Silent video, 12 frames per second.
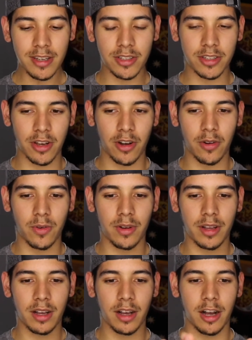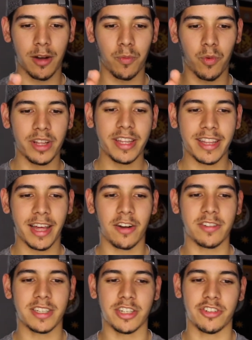So one thing that
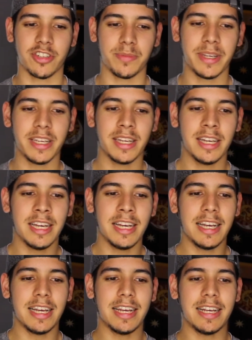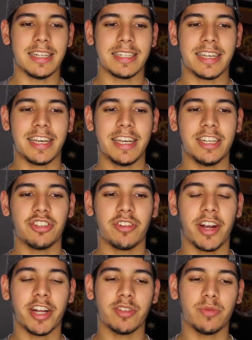always interests me is he
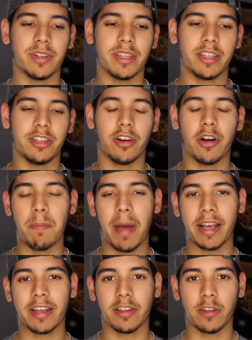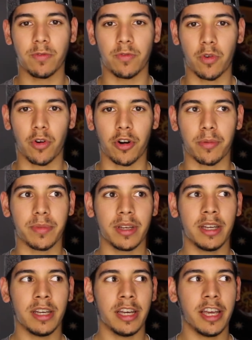trains with immaculate form.
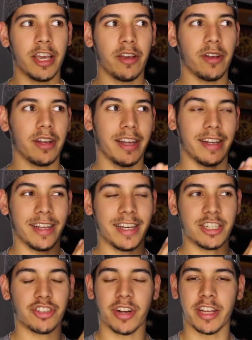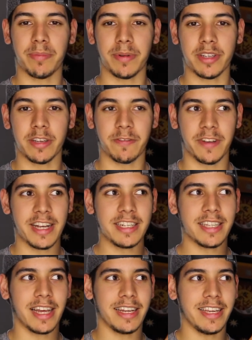He, in his strength building
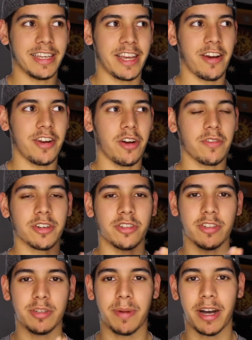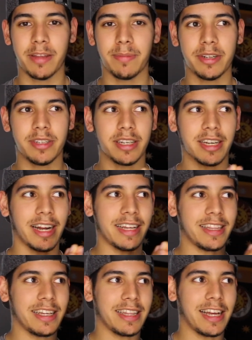phase, that he carried over to his bodybuilding, and I
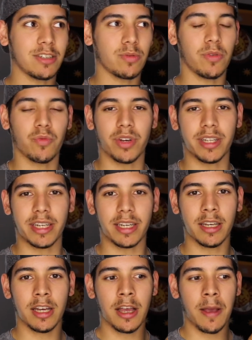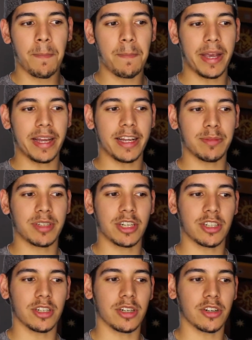think that's what really made him
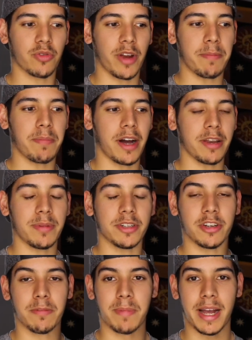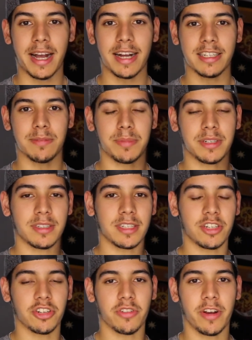such a great bodybuilder in my eyes and built
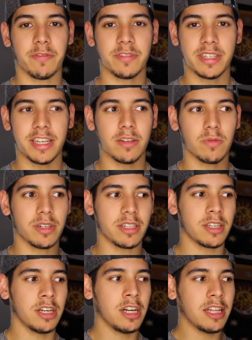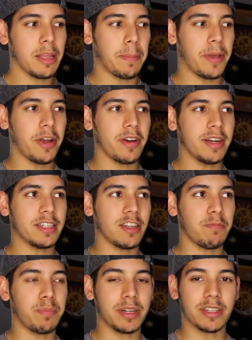such a great physique, was the periods
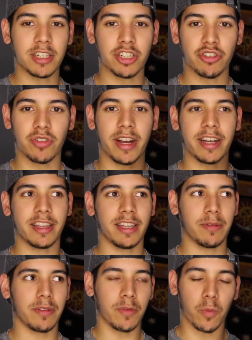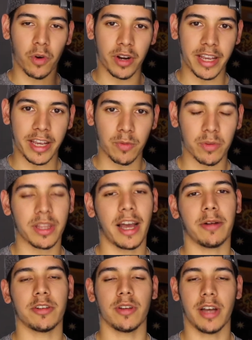of building strength and working in with
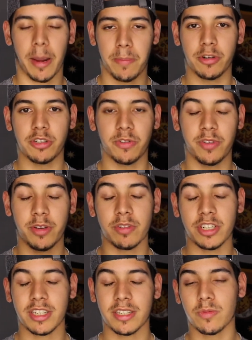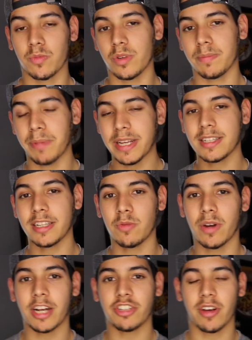hypertrophy, which is basically
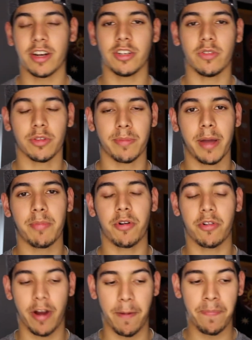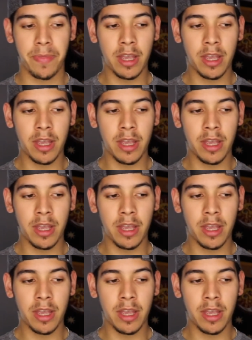what I try to do with my program,